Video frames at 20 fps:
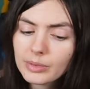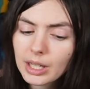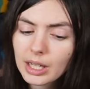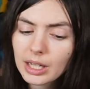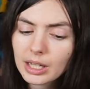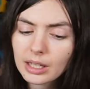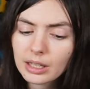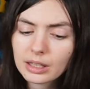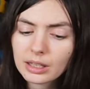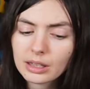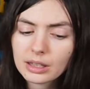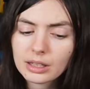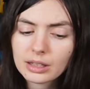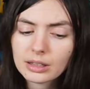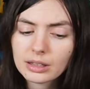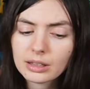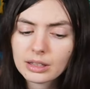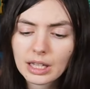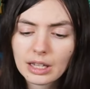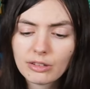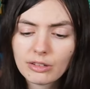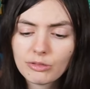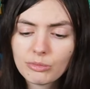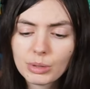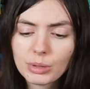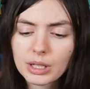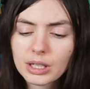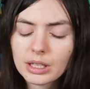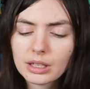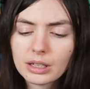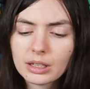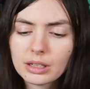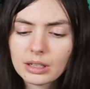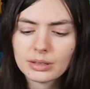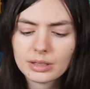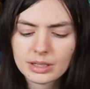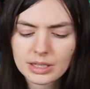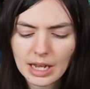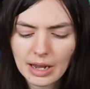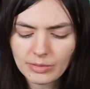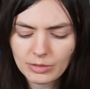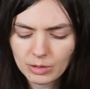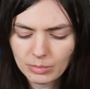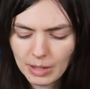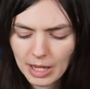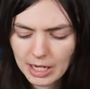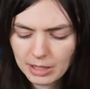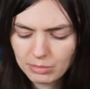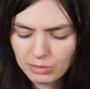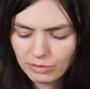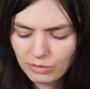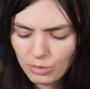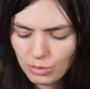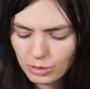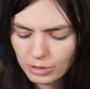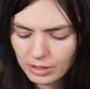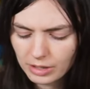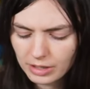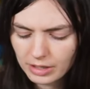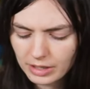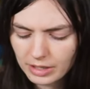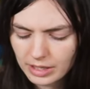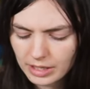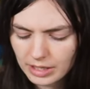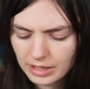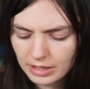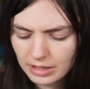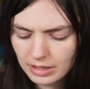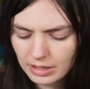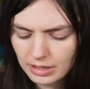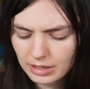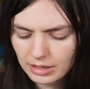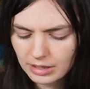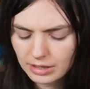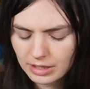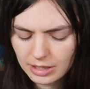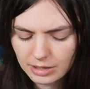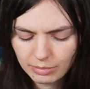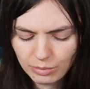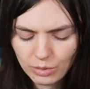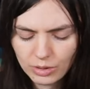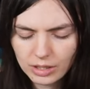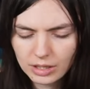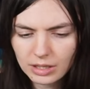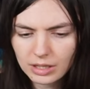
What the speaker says: And they've been stabbed in the back before and disappointed.